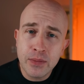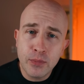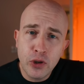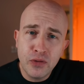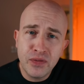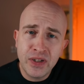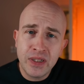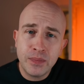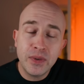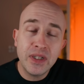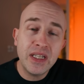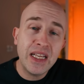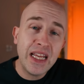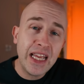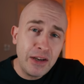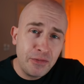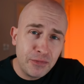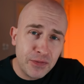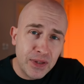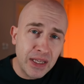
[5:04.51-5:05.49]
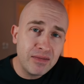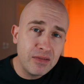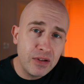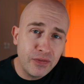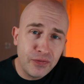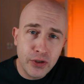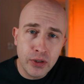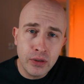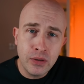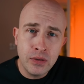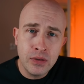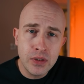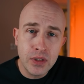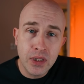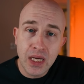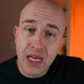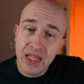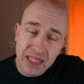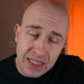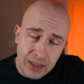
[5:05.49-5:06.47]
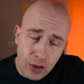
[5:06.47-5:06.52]
move it, but if they refuse,
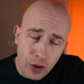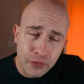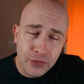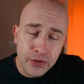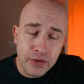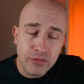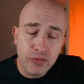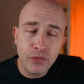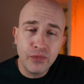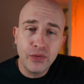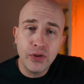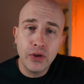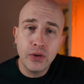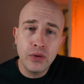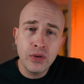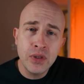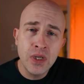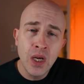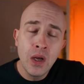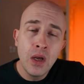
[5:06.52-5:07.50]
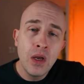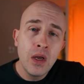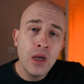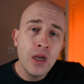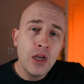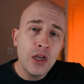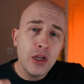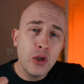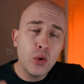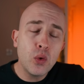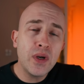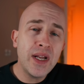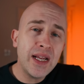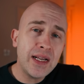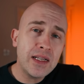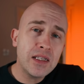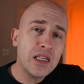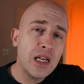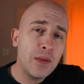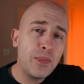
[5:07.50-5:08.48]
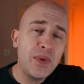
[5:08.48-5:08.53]
and they often refuse, your next
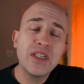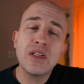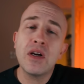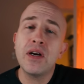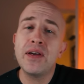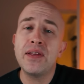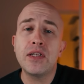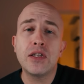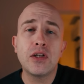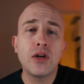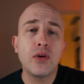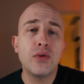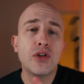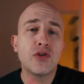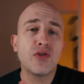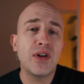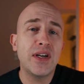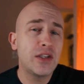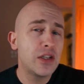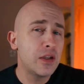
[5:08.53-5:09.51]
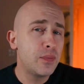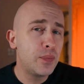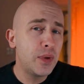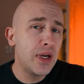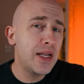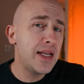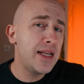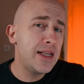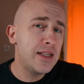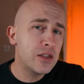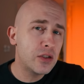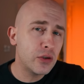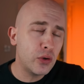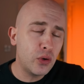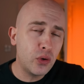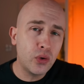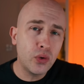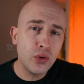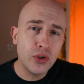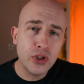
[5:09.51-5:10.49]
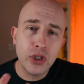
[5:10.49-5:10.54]
step is either to go straight to the police
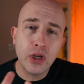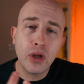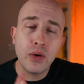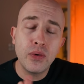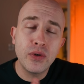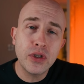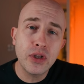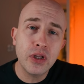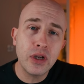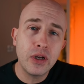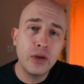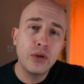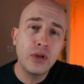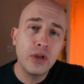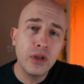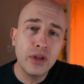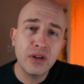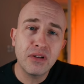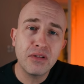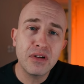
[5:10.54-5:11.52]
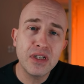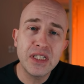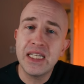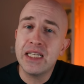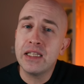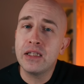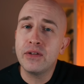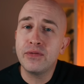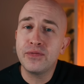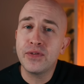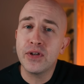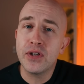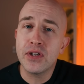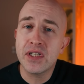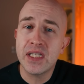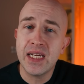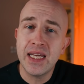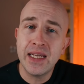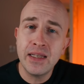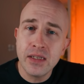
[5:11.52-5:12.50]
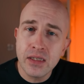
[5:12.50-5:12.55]
or to go to the local authority in the
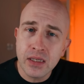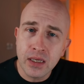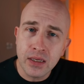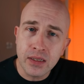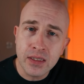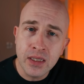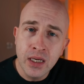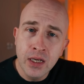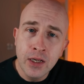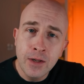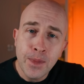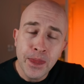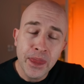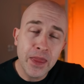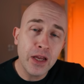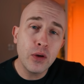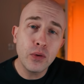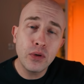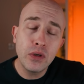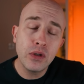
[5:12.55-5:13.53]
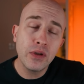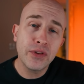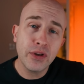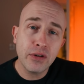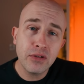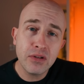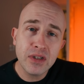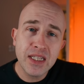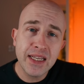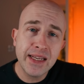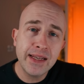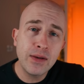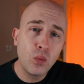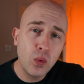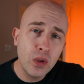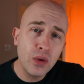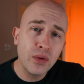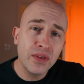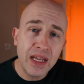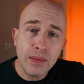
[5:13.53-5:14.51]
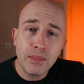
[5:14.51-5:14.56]
first instance. The local authority
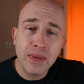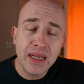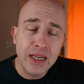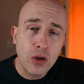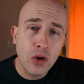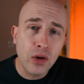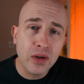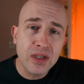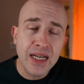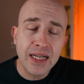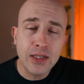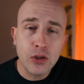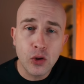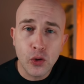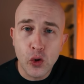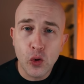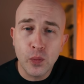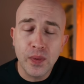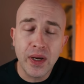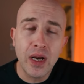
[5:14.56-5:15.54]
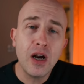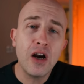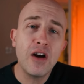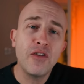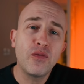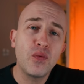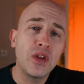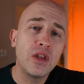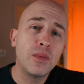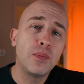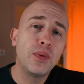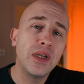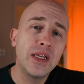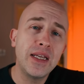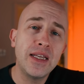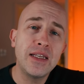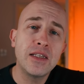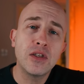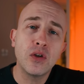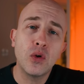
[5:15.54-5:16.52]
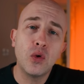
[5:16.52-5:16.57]
will then make contact on your behalf with the
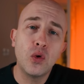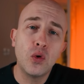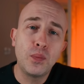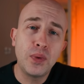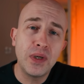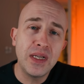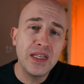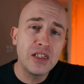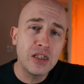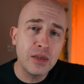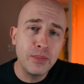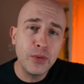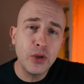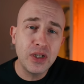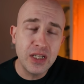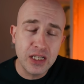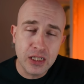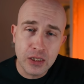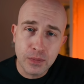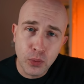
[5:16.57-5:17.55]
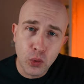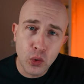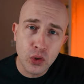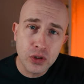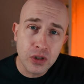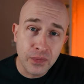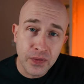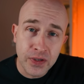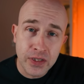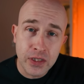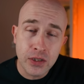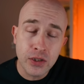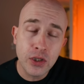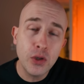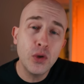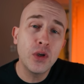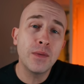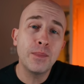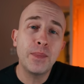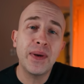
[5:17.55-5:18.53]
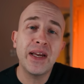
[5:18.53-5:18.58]
police or police community support officers, who
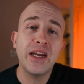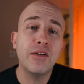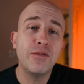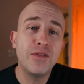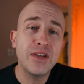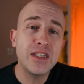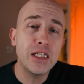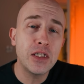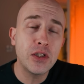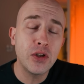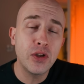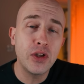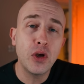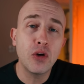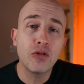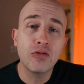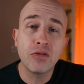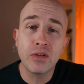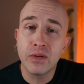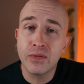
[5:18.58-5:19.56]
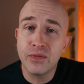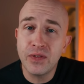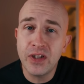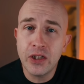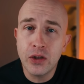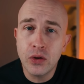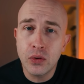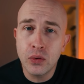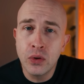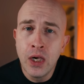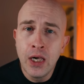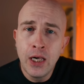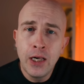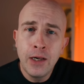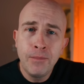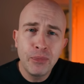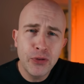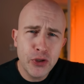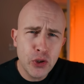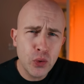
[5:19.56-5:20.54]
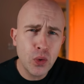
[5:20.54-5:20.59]
can pay a visit to the owner of the vehicle
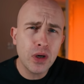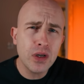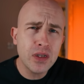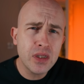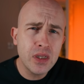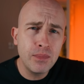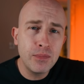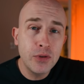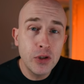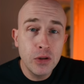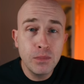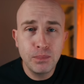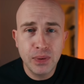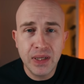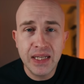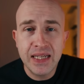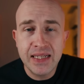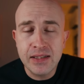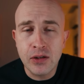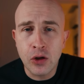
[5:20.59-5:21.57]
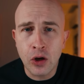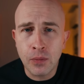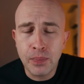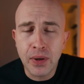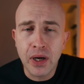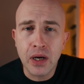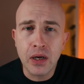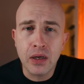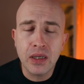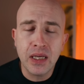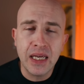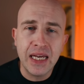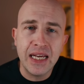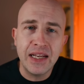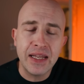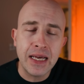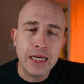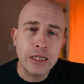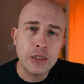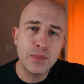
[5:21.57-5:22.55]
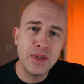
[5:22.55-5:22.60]
to ask them to please not park in
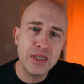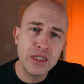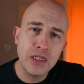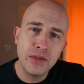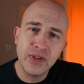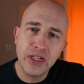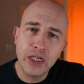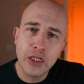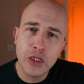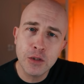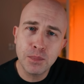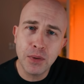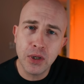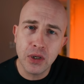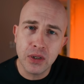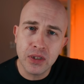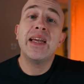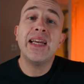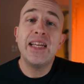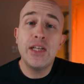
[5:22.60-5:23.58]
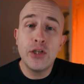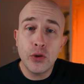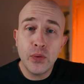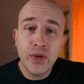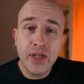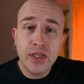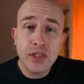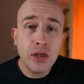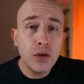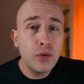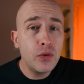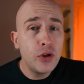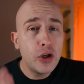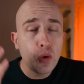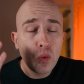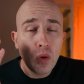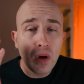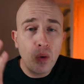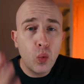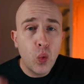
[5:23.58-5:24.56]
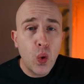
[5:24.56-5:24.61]
that specific spot. In doing so,
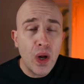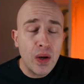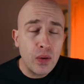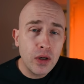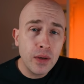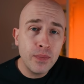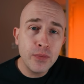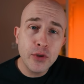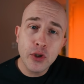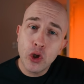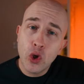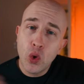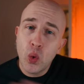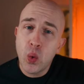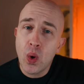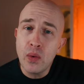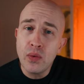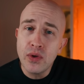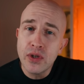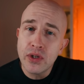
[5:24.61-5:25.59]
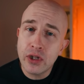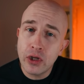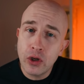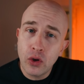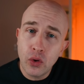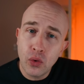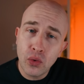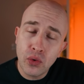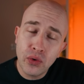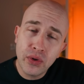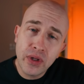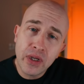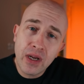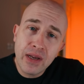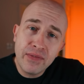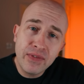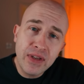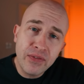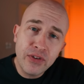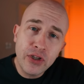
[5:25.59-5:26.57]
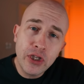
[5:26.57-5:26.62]
you are welcome to quote the law that
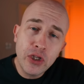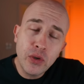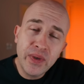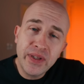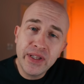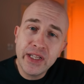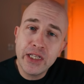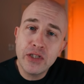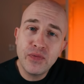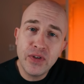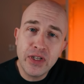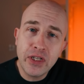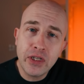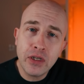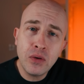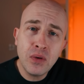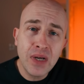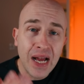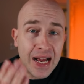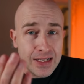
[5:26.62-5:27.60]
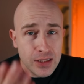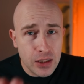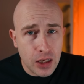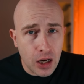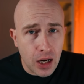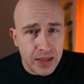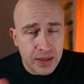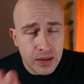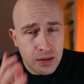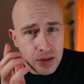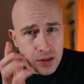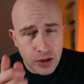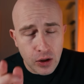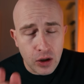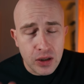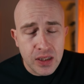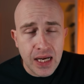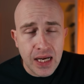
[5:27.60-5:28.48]
I've given you in this video as guidance, not